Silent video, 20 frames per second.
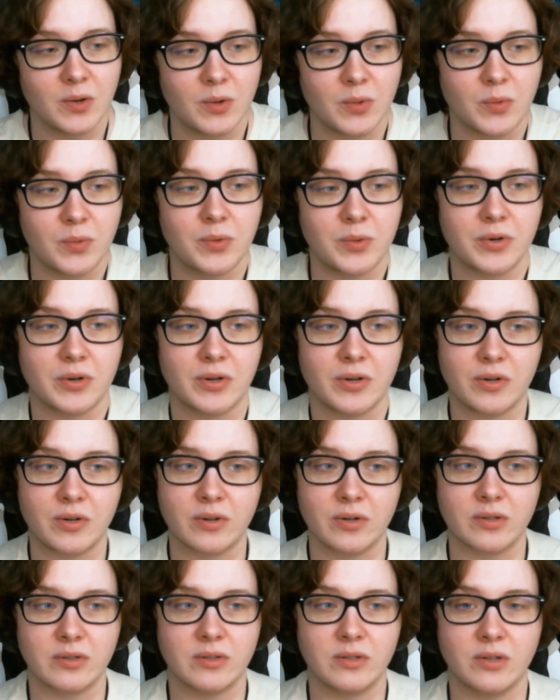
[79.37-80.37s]
or
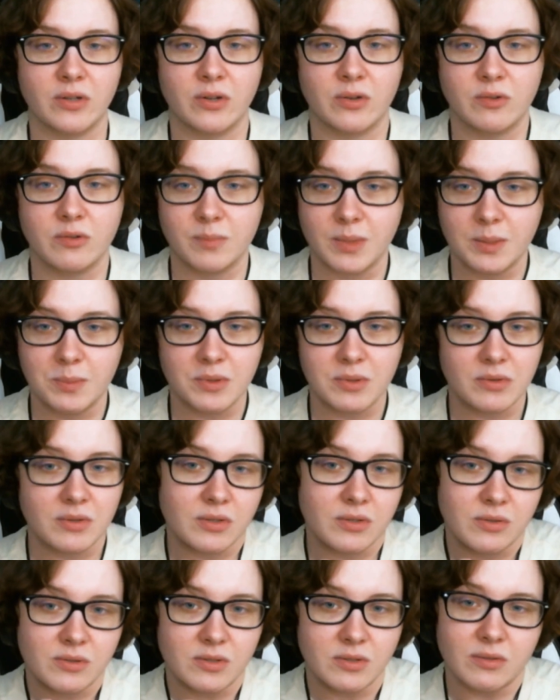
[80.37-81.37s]
people who are
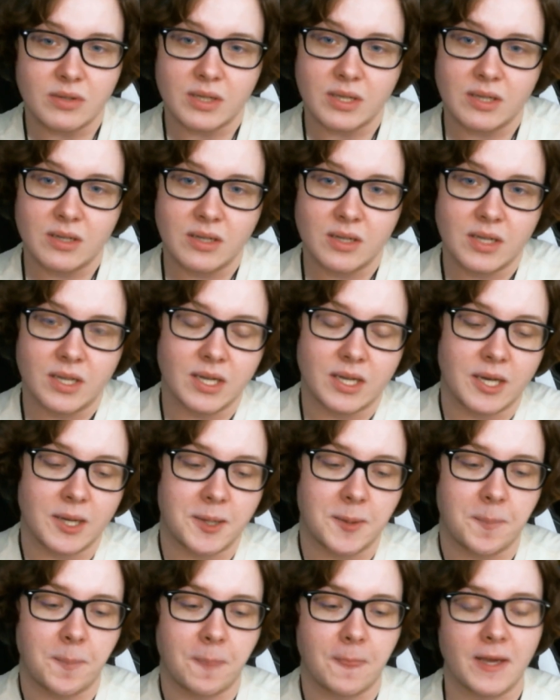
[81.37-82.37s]
new to it.
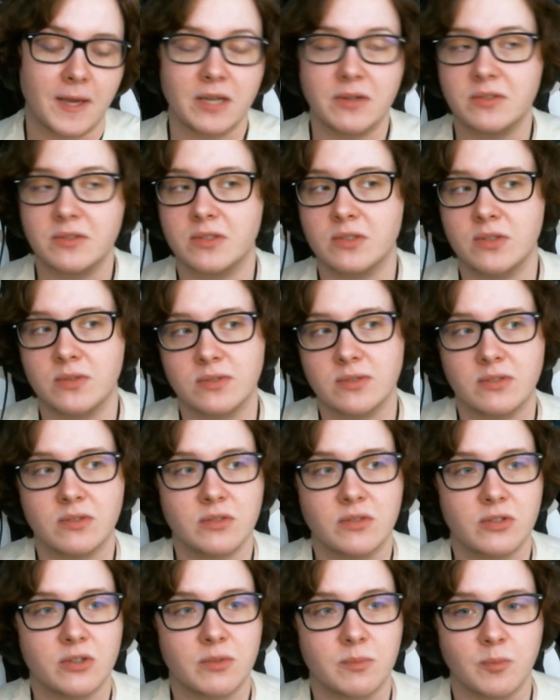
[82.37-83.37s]
I also use the
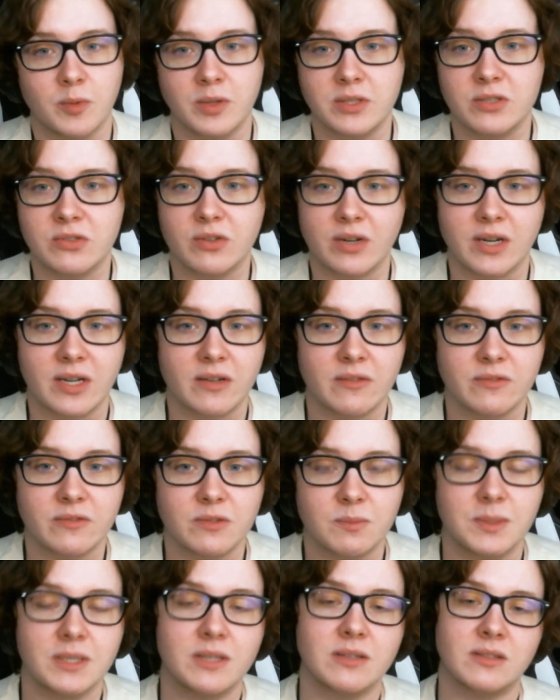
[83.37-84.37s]
term witchcraft
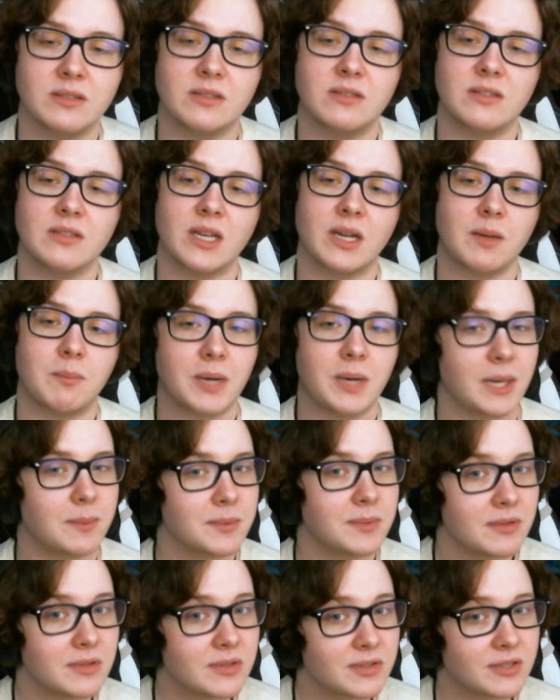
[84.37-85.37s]
because it's like a
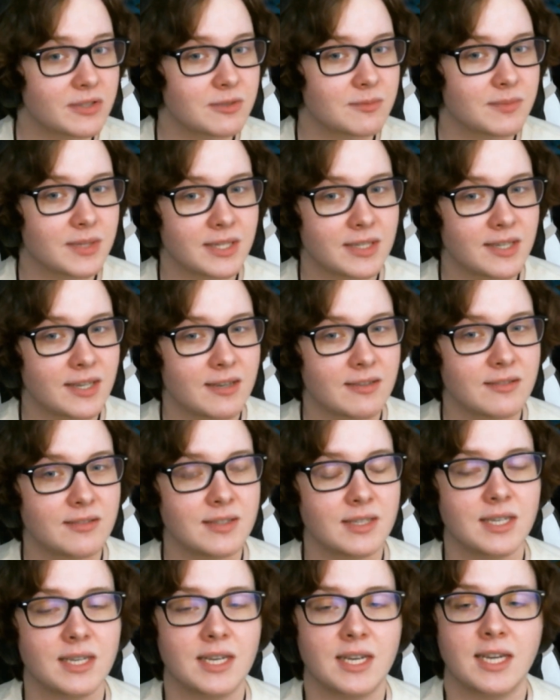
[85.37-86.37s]
popular term right now,
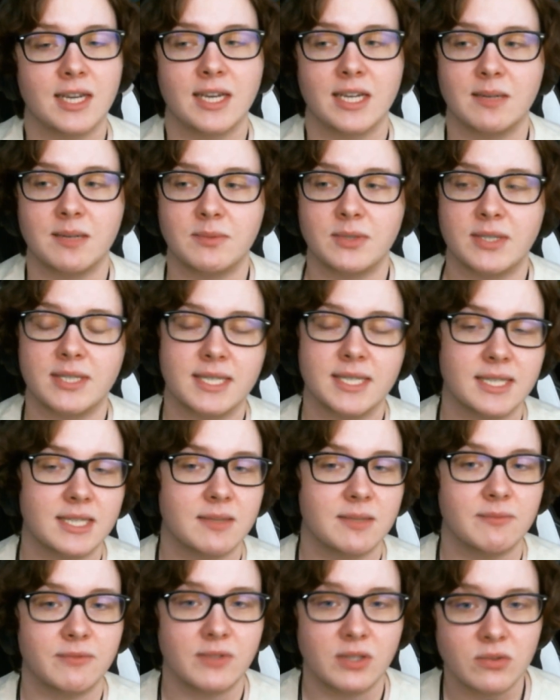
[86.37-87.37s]
and I'm trying to get
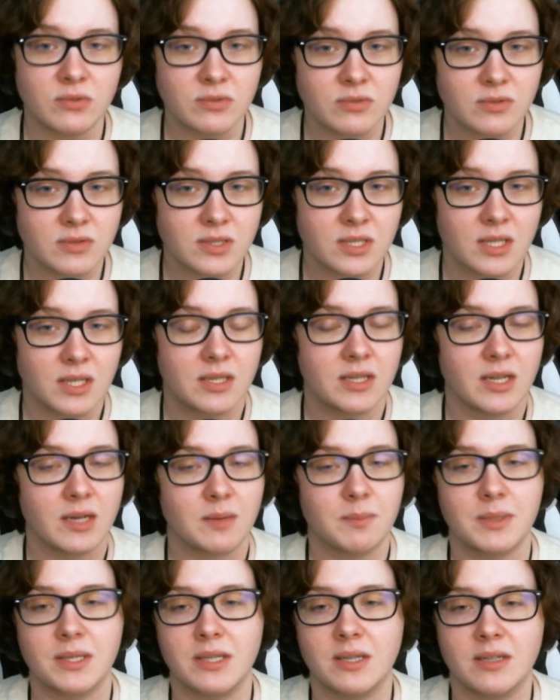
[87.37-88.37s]
them views, not
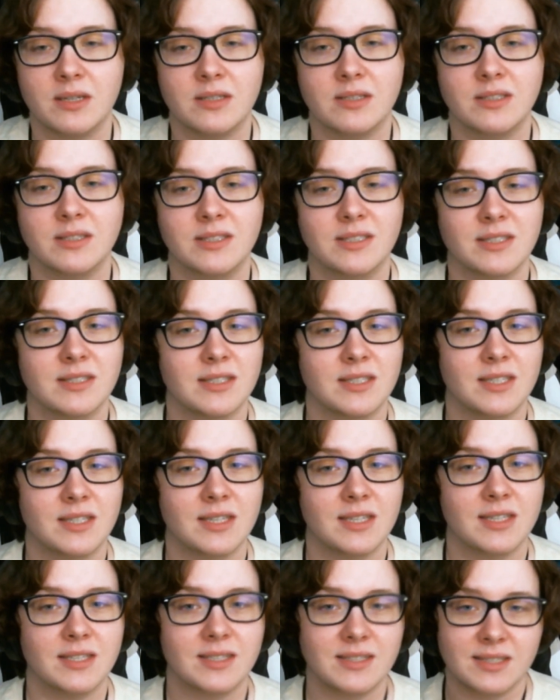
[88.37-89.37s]
because
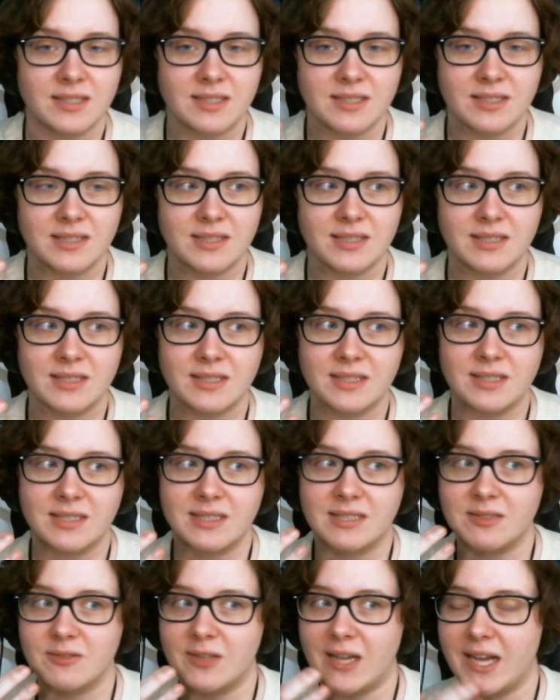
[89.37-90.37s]
it's
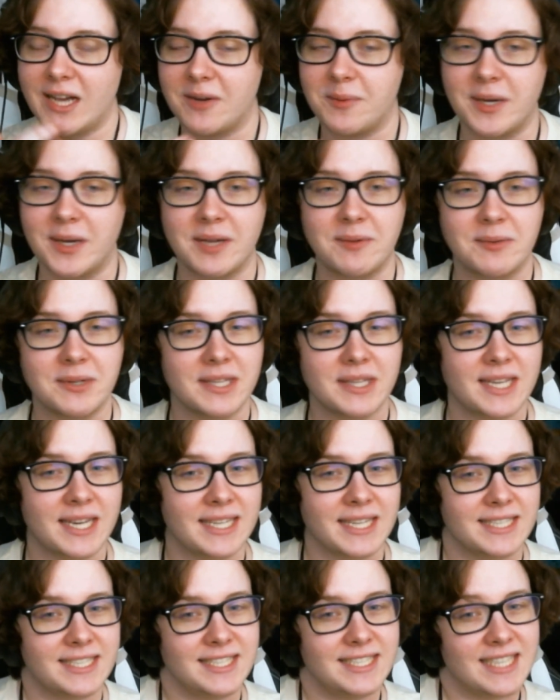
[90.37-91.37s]
how I really
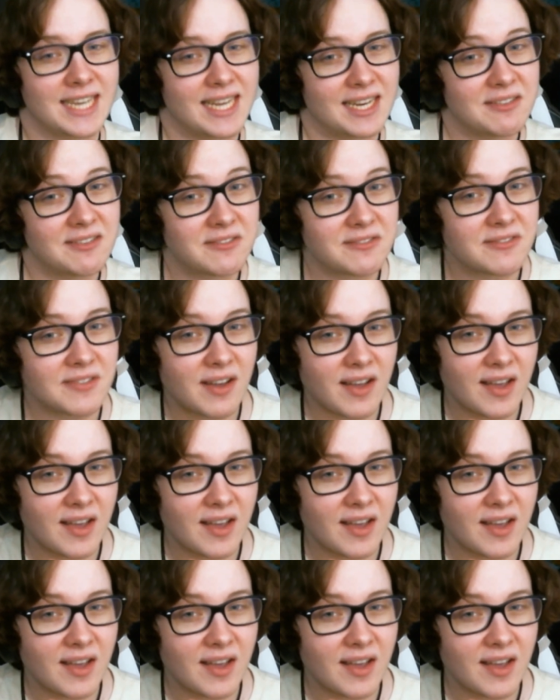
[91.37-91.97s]
identify.